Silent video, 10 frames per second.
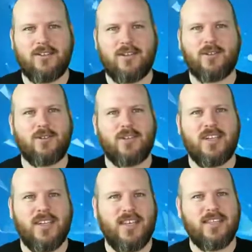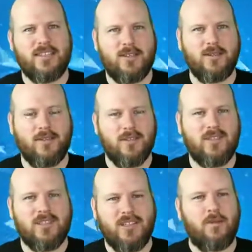ultra elite schools
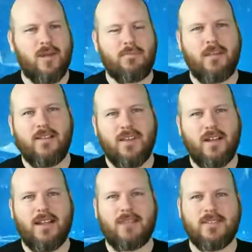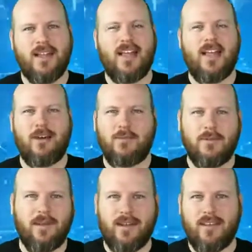still want to play video games and hang out with
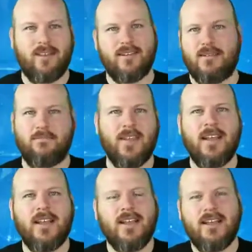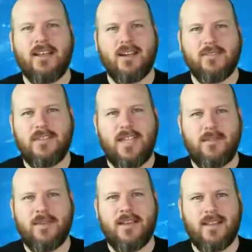one another and, you know,
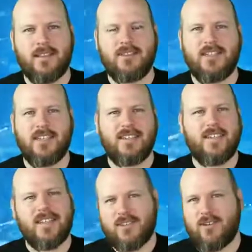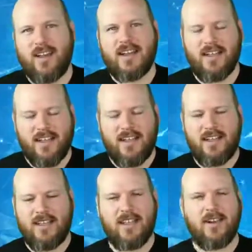team kill and shit. And that's great.
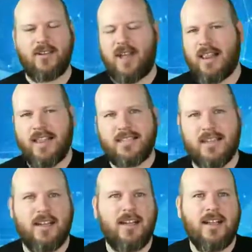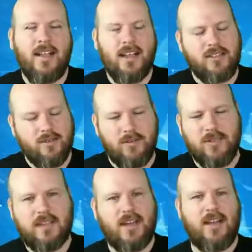You know, like I said, high school
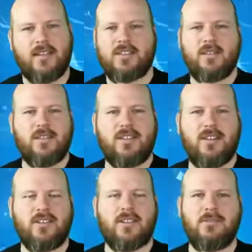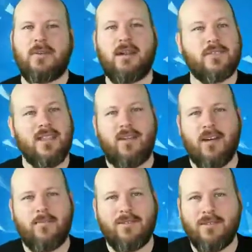into college into adults. When I was in the
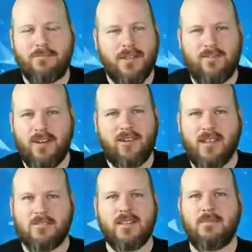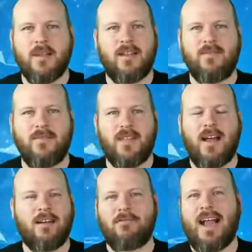Army, we played video games in the middle of the
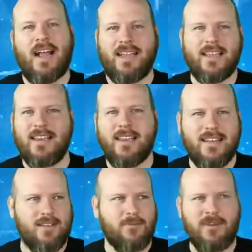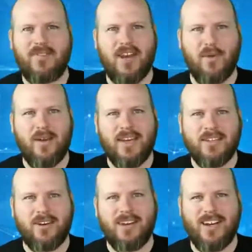Iraq in the desert. We found a way to
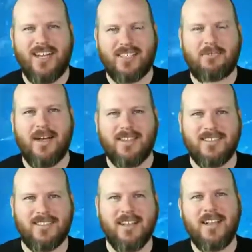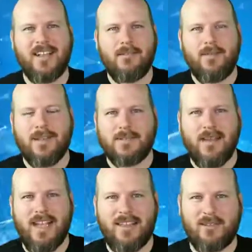turn on an Xbox and play some
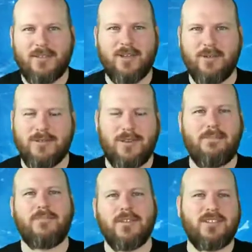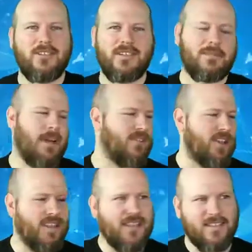Halo 2. So I'm pretty sure that some Ivy
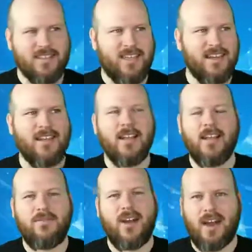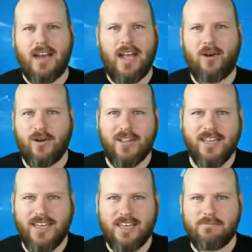League kids can find an hour in the
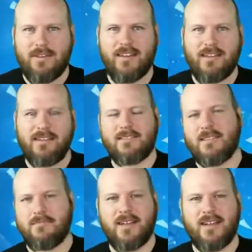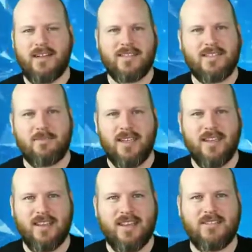day to play some
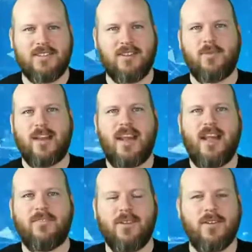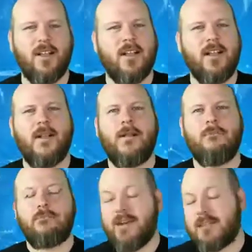League of Legends or what have you.
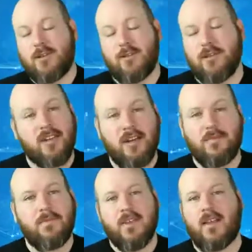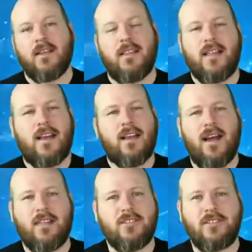But it's cool, you know. A lot of
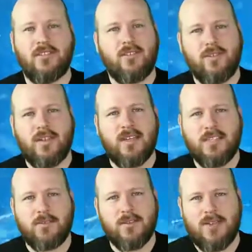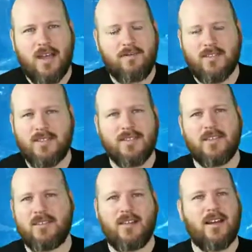colleges are doing esports conferences.
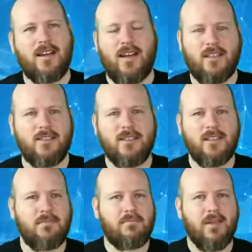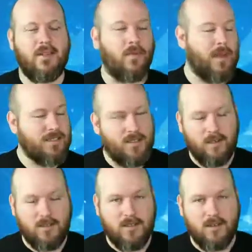There's a lot of colleges on the West
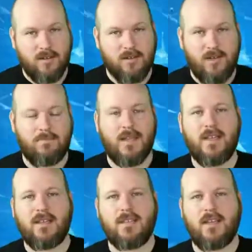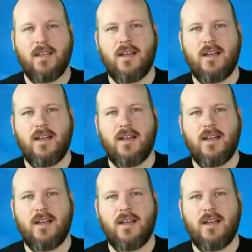Coast that are doing it because